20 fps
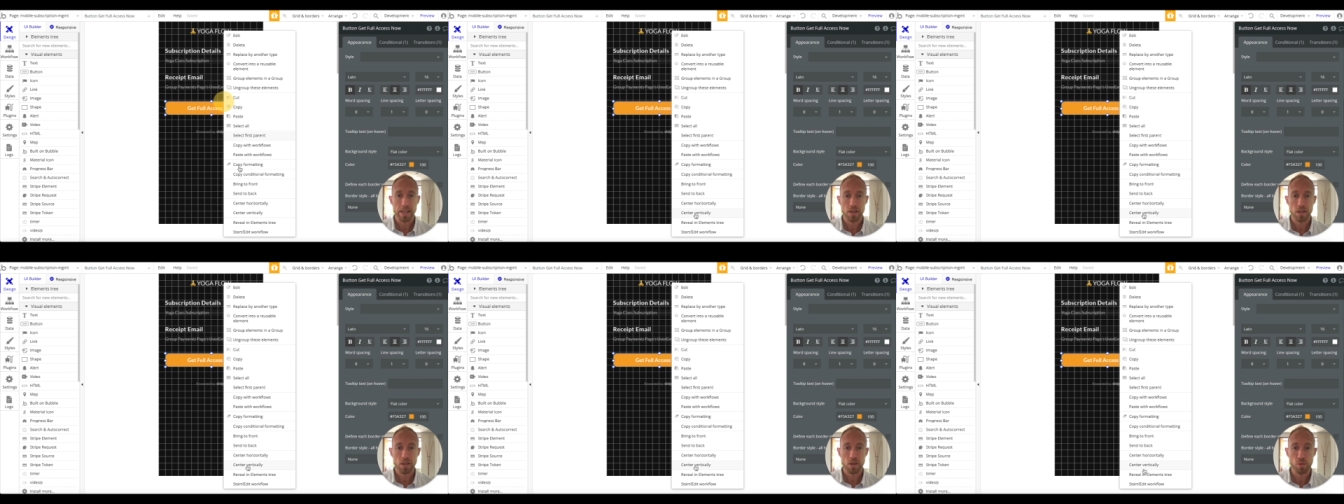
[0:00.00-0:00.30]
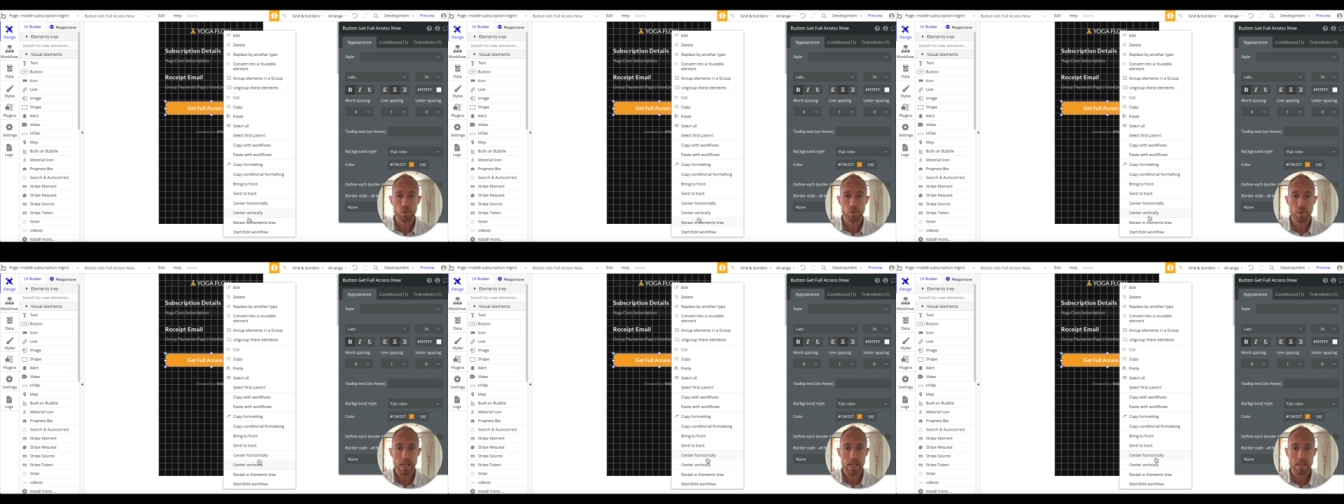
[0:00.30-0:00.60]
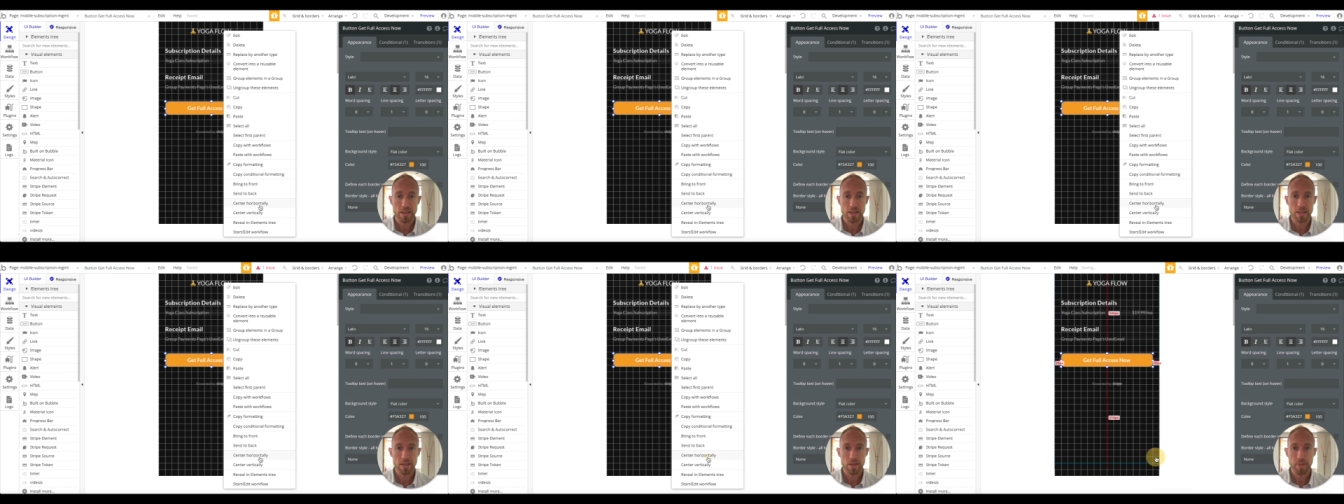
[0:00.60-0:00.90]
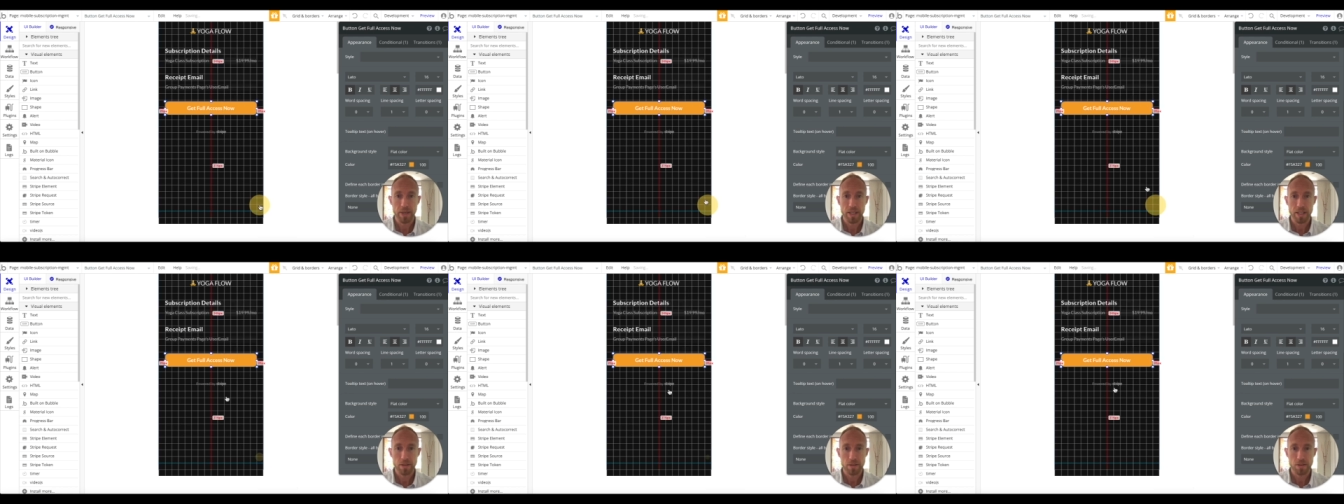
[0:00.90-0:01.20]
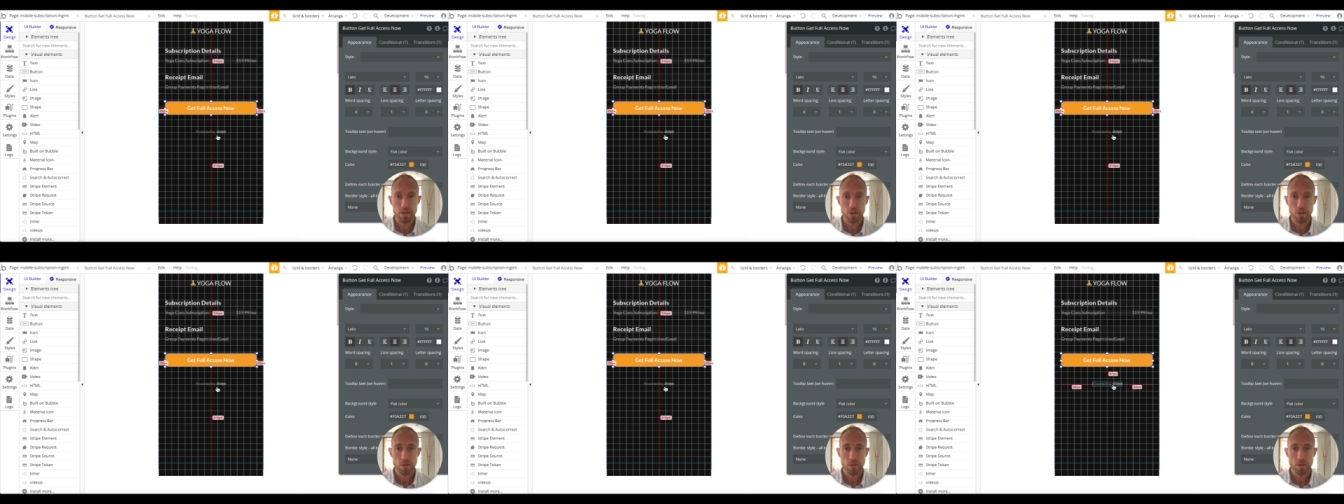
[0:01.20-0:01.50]
you would anticipate it
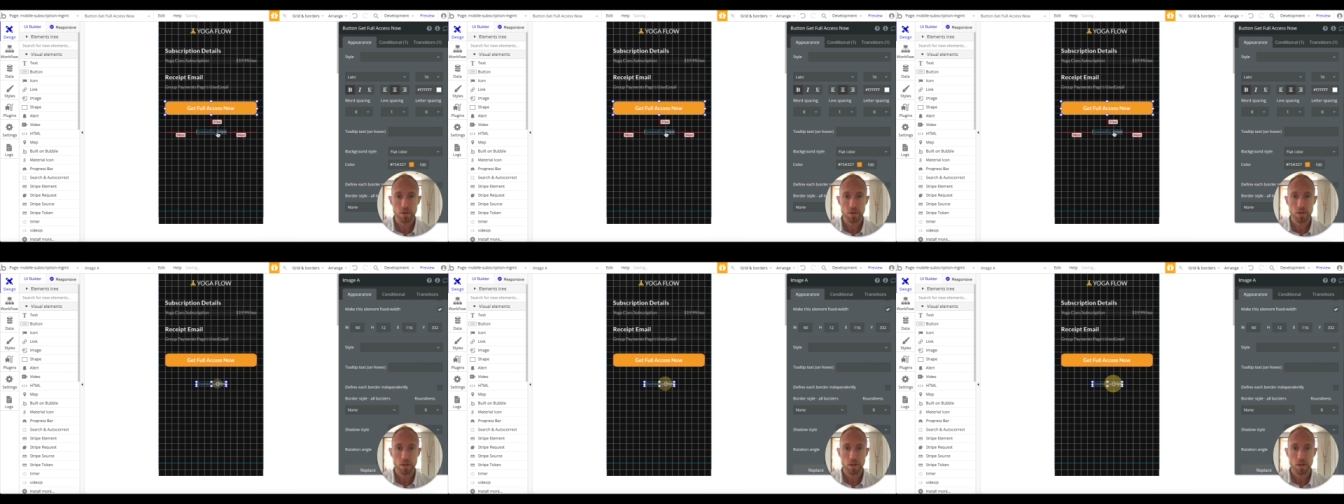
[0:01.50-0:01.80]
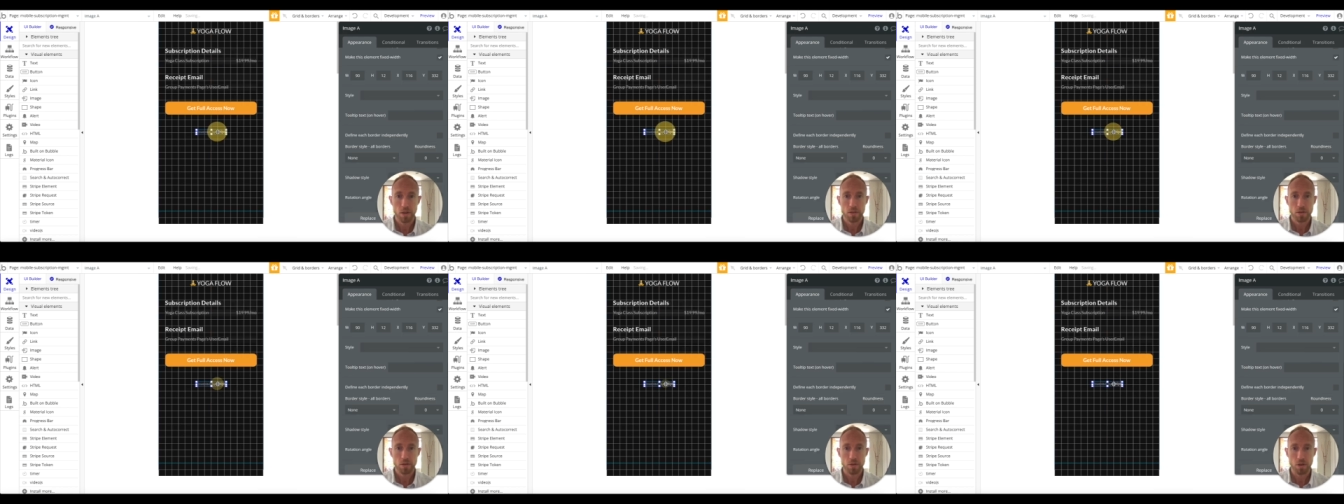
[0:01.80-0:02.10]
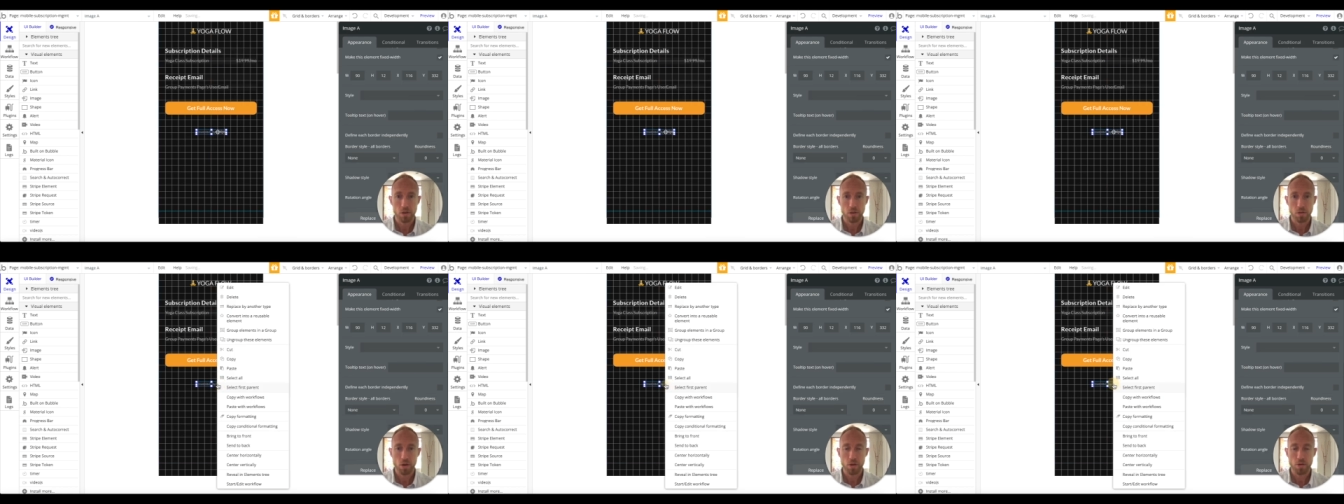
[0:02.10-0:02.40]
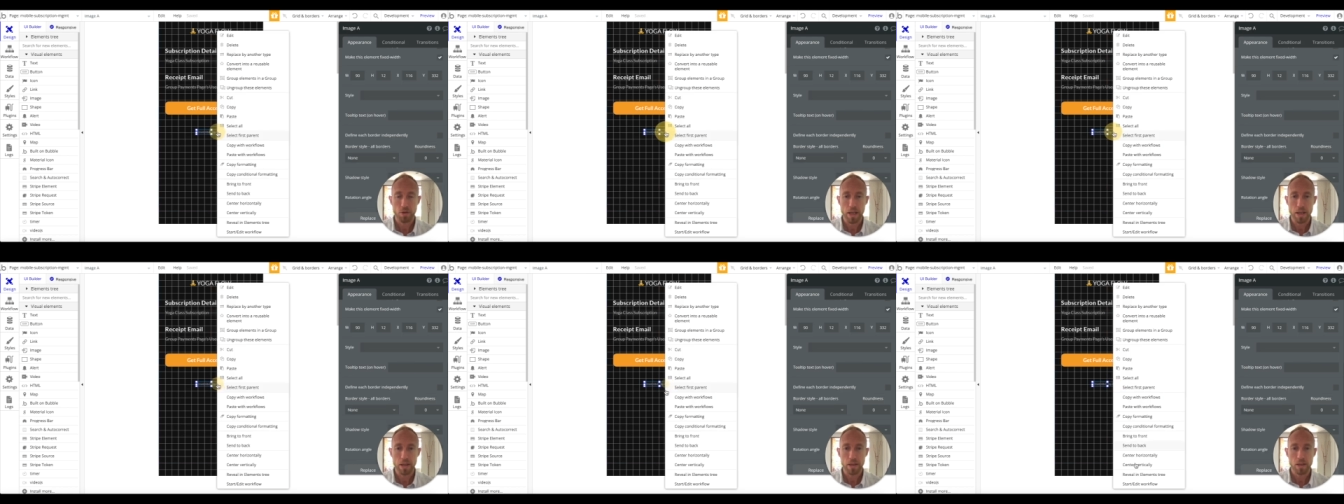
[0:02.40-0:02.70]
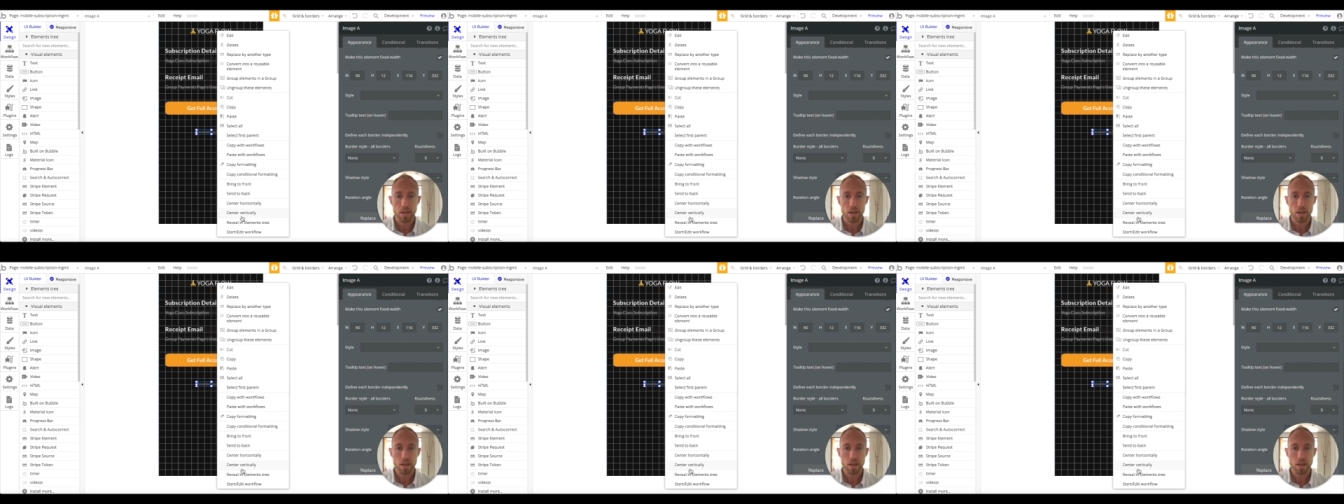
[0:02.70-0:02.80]
to so okay